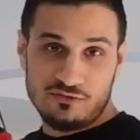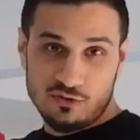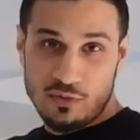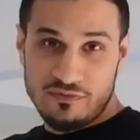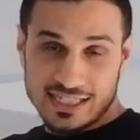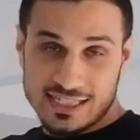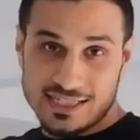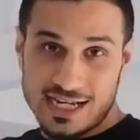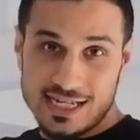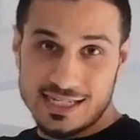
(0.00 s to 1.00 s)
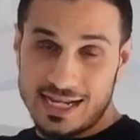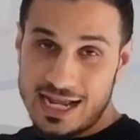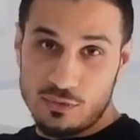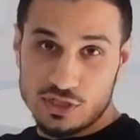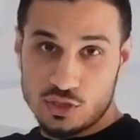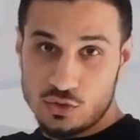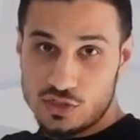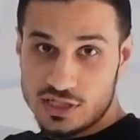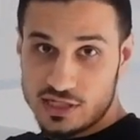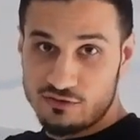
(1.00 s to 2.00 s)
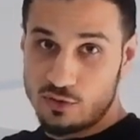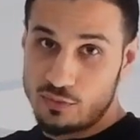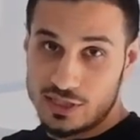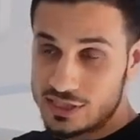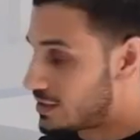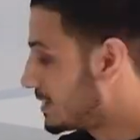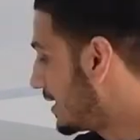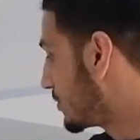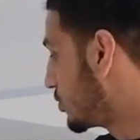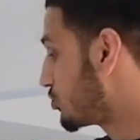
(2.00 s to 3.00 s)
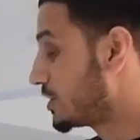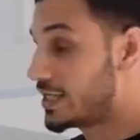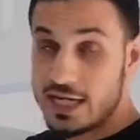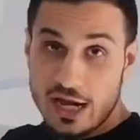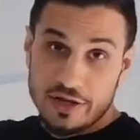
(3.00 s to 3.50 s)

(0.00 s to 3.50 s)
one form of exercise, and that one suits the footballers down to a treat.